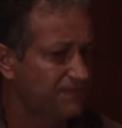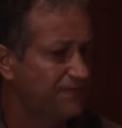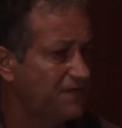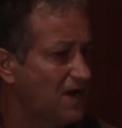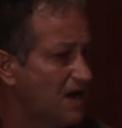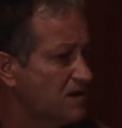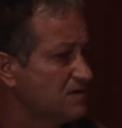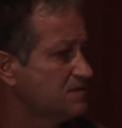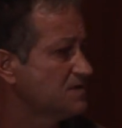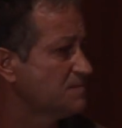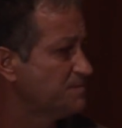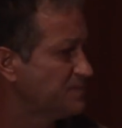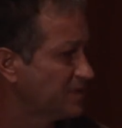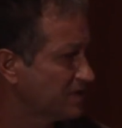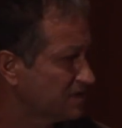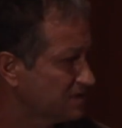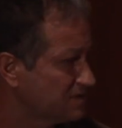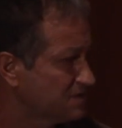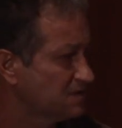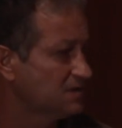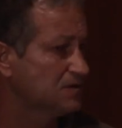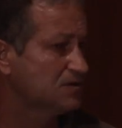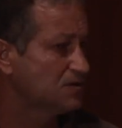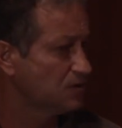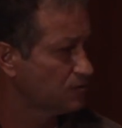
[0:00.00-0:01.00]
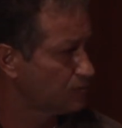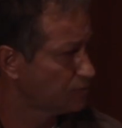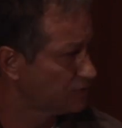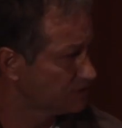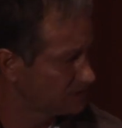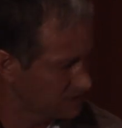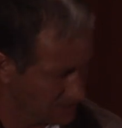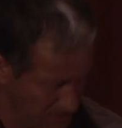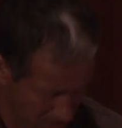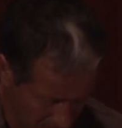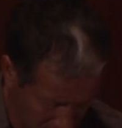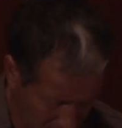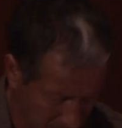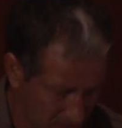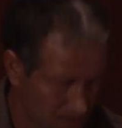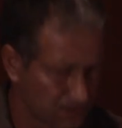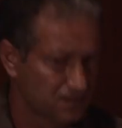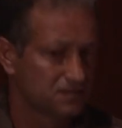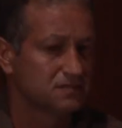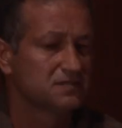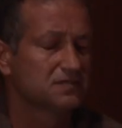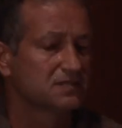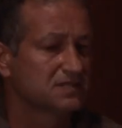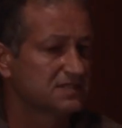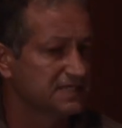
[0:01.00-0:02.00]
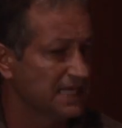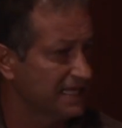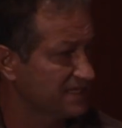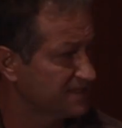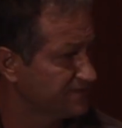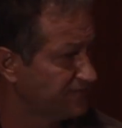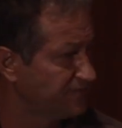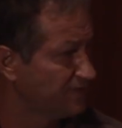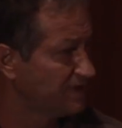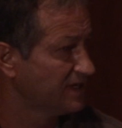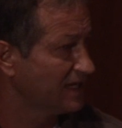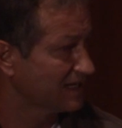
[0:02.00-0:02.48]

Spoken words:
found a person who would successfully